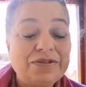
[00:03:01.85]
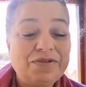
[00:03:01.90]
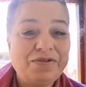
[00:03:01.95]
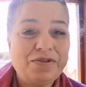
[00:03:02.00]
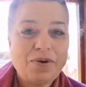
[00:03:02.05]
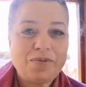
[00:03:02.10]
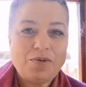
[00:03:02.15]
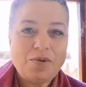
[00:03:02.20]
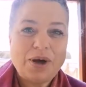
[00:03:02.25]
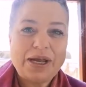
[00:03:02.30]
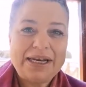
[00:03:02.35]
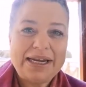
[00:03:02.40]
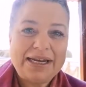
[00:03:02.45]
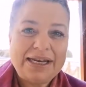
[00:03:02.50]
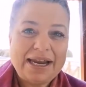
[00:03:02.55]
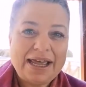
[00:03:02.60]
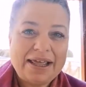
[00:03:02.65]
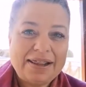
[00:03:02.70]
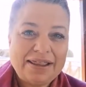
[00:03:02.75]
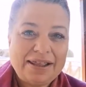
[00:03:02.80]
from one
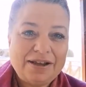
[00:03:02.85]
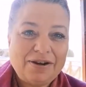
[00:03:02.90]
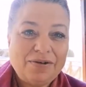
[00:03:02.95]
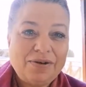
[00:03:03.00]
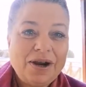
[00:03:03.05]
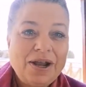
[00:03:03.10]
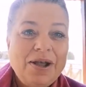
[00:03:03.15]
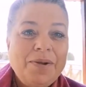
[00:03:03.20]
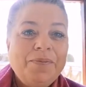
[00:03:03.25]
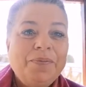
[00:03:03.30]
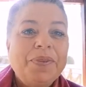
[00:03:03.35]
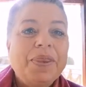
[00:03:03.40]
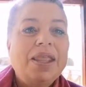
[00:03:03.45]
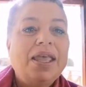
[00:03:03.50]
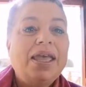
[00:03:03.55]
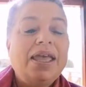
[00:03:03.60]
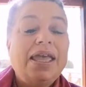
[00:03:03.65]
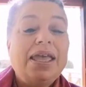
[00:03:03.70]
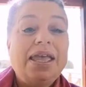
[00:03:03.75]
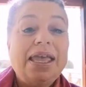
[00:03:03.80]
another,
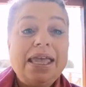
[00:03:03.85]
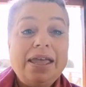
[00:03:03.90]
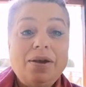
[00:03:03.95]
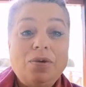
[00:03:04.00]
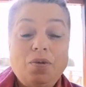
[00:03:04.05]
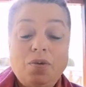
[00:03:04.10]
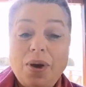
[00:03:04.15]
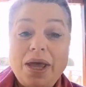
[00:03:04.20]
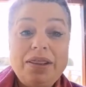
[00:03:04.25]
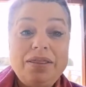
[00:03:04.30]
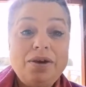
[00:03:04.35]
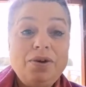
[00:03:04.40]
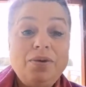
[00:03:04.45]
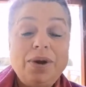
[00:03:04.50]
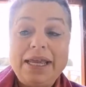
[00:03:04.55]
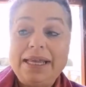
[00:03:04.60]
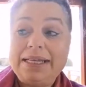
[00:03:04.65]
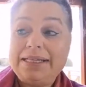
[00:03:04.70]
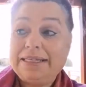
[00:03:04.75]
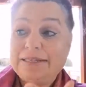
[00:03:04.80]

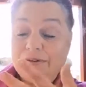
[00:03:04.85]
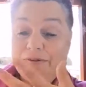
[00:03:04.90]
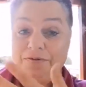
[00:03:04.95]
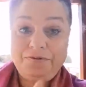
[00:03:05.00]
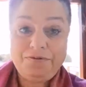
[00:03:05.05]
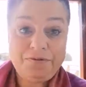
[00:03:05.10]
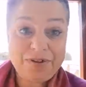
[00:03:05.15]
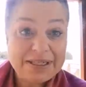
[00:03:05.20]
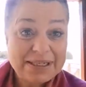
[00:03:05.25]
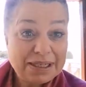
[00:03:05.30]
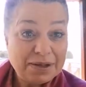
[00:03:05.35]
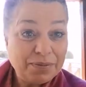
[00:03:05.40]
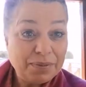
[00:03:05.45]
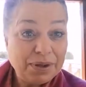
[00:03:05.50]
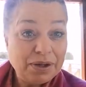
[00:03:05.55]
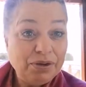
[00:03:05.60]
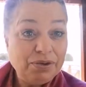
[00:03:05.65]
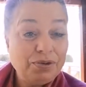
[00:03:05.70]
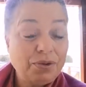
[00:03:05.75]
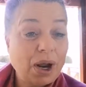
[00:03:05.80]
whether it's
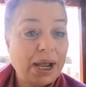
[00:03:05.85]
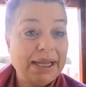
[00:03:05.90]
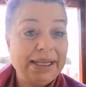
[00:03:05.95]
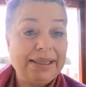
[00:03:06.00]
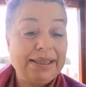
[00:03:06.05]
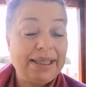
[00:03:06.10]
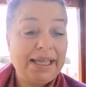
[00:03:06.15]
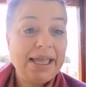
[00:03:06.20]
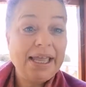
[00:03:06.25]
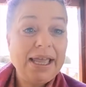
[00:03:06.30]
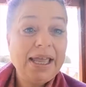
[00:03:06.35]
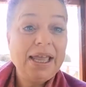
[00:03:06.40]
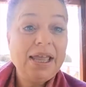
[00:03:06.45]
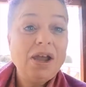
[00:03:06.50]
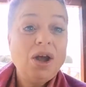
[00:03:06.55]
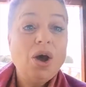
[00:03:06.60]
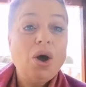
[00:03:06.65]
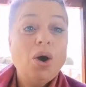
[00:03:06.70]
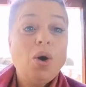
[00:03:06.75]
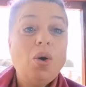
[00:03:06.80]
visible right there
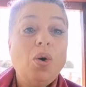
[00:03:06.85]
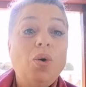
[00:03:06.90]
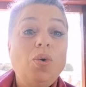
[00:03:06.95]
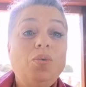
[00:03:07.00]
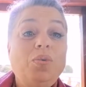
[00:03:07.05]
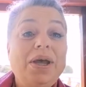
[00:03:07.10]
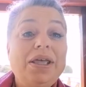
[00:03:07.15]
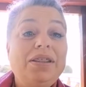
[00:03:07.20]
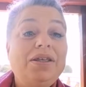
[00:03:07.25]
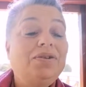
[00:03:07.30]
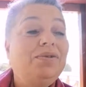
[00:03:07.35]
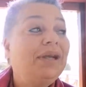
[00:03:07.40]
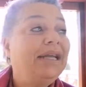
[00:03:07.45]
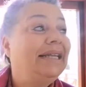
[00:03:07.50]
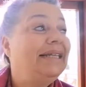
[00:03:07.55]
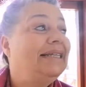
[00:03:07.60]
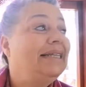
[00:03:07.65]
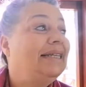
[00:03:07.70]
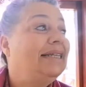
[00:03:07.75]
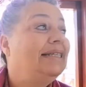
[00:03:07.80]
or whether
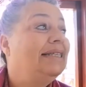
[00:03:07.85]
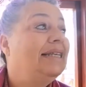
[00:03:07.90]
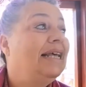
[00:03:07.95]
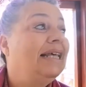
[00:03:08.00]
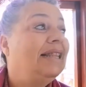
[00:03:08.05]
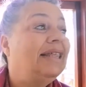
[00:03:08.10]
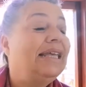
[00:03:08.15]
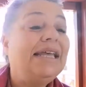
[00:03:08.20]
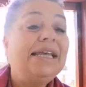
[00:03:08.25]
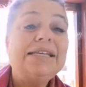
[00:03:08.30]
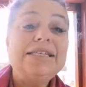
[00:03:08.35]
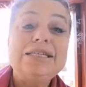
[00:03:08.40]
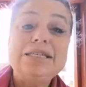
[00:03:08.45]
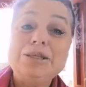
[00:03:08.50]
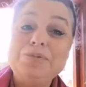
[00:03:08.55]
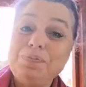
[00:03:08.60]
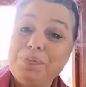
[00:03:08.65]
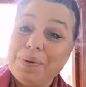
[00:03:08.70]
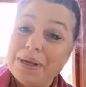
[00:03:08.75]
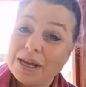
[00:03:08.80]
it is the
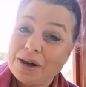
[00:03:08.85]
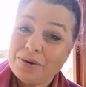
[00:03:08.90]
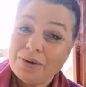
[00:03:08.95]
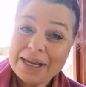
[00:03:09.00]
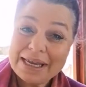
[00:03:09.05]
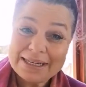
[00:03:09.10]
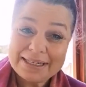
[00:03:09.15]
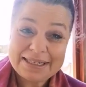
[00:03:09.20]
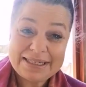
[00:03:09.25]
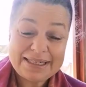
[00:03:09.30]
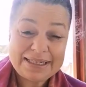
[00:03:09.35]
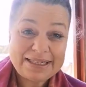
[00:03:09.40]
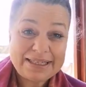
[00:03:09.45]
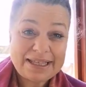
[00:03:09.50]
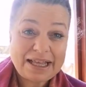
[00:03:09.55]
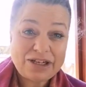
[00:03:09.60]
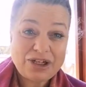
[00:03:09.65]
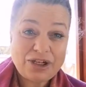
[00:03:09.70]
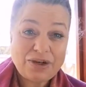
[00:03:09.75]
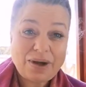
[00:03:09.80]
experiences
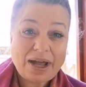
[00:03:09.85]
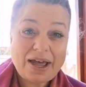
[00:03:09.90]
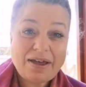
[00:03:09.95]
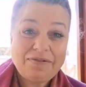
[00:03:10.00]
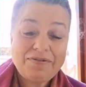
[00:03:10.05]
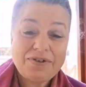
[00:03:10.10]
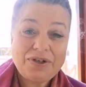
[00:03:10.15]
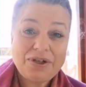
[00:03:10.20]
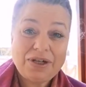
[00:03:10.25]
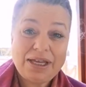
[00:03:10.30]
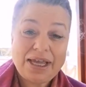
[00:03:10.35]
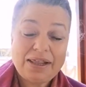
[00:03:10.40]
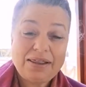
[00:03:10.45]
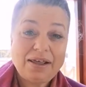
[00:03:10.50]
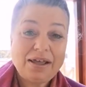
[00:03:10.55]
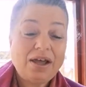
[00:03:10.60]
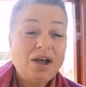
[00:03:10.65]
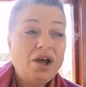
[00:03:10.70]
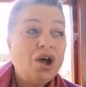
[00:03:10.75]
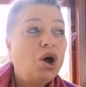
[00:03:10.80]
that you have
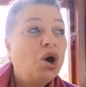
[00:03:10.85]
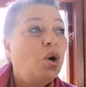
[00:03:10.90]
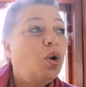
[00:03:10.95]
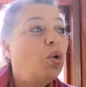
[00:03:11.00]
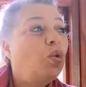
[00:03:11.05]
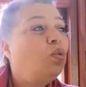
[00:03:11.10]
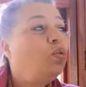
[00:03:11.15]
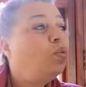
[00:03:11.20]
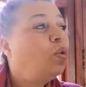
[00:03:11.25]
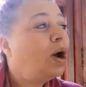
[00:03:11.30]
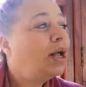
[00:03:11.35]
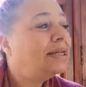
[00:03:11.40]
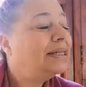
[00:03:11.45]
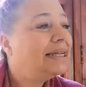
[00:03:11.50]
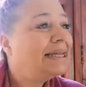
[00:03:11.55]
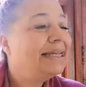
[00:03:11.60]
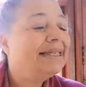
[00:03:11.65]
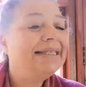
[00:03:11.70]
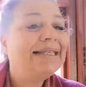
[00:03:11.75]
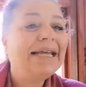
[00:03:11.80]
together, or what
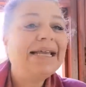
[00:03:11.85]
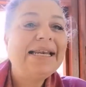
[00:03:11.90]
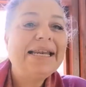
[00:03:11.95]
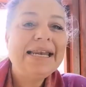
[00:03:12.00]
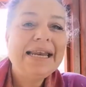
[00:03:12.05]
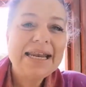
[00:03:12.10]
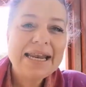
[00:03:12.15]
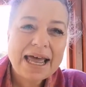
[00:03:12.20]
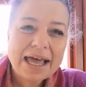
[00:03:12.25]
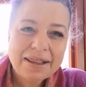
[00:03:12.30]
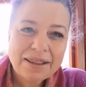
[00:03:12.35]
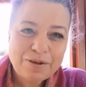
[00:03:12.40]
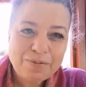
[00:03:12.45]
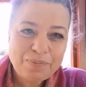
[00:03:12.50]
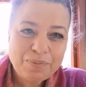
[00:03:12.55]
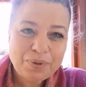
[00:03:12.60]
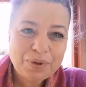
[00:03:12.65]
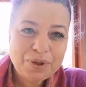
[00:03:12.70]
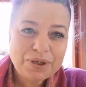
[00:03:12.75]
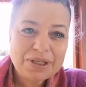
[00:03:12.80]
is another
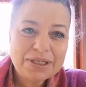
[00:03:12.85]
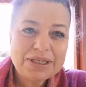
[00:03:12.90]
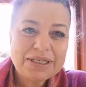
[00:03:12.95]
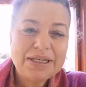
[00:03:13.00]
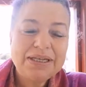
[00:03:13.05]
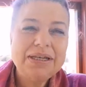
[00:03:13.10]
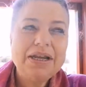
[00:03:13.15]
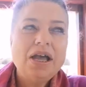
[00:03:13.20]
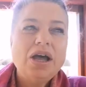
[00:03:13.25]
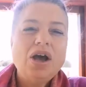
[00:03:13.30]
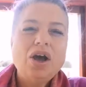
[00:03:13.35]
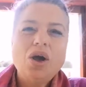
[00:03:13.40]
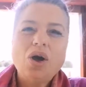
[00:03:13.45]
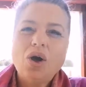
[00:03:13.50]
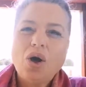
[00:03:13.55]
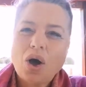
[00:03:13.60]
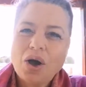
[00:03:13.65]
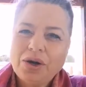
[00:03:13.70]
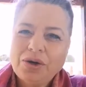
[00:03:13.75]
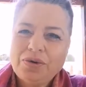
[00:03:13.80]
person
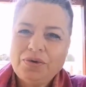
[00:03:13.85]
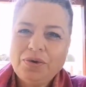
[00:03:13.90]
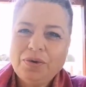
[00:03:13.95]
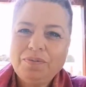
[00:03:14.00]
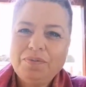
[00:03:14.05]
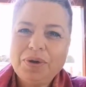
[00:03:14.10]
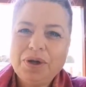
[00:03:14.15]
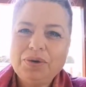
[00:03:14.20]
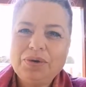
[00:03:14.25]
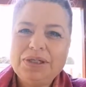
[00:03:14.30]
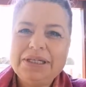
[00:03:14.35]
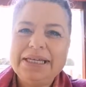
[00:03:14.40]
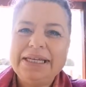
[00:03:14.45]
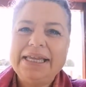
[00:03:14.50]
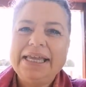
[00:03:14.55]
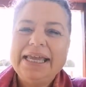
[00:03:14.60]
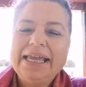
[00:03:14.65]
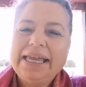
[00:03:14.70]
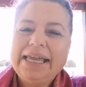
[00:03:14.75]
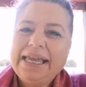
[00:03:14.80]

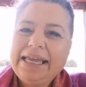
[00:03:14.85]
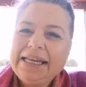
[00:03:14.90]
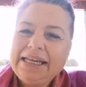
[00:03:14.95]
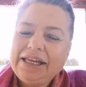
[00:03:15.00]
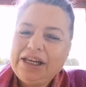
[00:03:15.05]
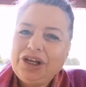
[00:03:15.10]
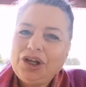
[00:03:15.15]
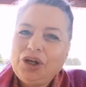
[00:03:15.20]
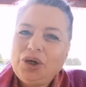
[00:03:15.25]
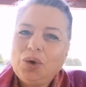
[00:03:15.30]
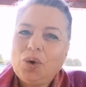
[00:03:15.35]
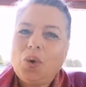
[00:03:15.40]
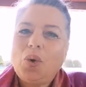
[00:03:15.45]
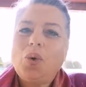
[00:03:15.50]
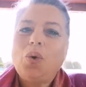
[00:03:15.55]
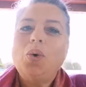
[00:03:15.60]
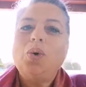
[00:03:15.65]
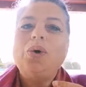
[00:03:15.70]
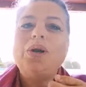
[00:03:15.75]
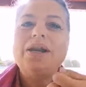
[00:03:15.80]
contributing in
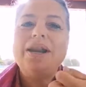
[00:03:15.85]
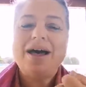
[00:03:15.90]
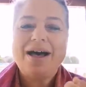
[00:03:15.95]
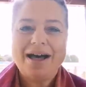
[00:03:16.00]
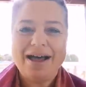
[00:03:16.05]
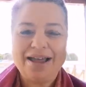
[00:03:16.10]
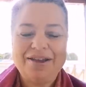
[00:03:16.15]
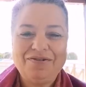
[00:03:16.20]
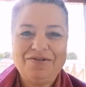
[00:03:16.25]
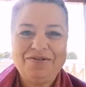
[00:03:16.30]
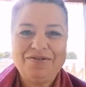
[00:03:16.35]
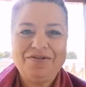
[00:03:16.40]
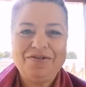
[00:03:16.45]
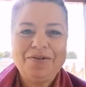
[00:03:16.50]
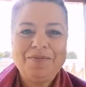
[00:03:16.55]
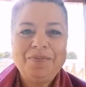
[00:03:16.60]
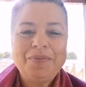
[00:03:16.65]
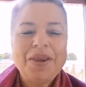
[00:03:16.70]
your life?